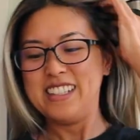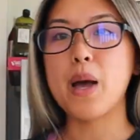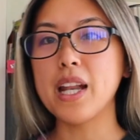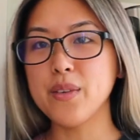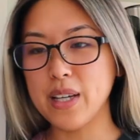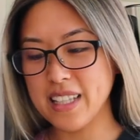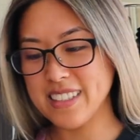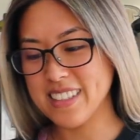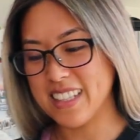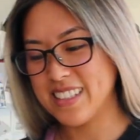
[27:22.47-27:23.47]
But
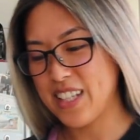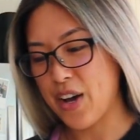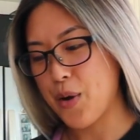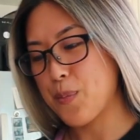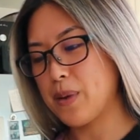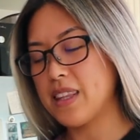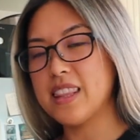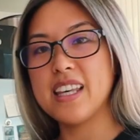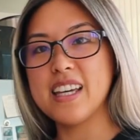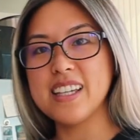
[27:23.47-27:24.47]
anyways, let's
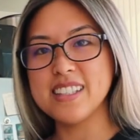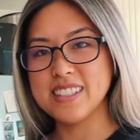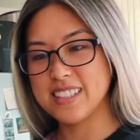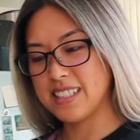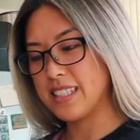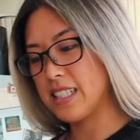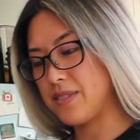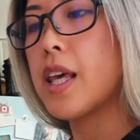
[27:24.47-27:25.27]
open this.